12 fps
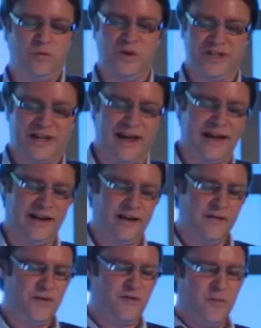Which again,
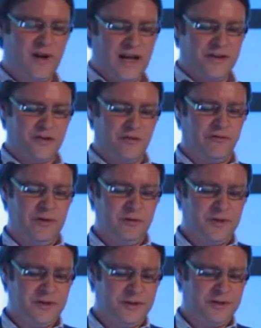if you've applied your
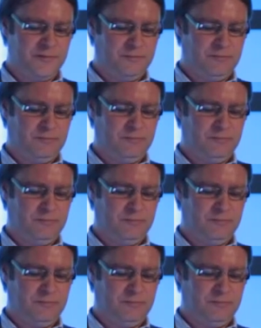filters,